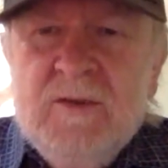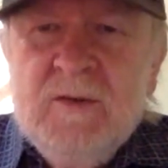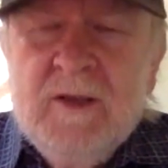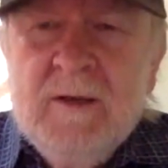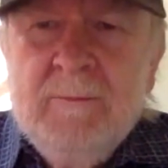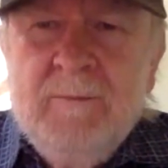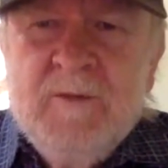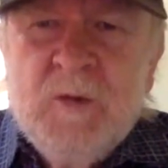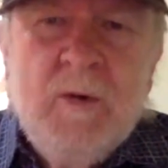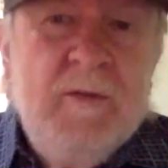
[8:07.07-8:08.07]
to the
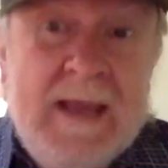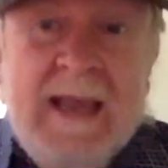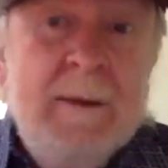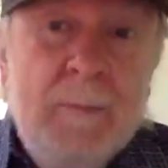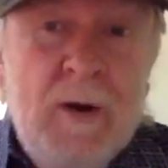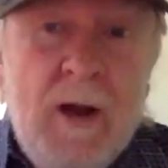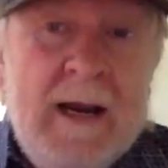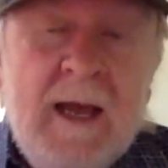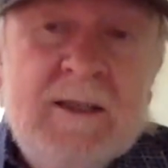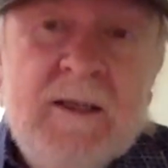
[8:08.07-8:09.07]
sort of the end
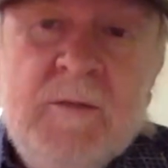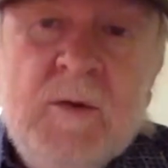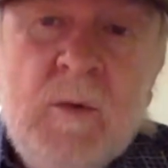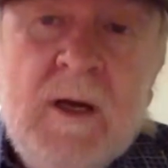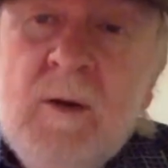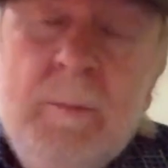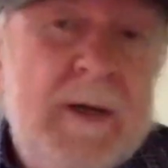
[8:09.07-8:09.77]
product, if you will.